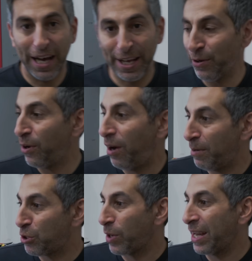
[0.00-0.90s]
I don't know how
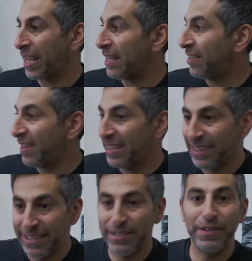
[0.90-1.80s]
much we're gonna get done in
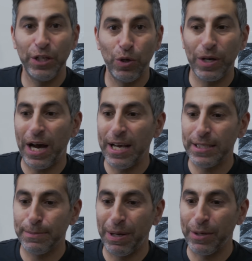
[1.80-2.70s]
this video,
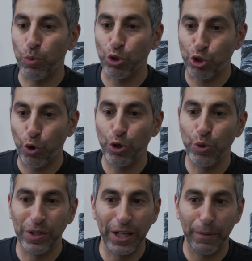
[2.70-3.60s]
guys, but we'll show
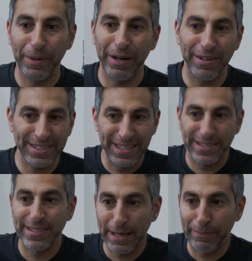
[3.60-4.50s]
you a little bit of us
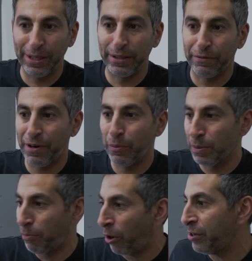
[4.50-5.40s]
disassembling the front
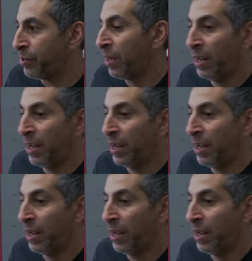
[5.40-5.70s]
with Martin.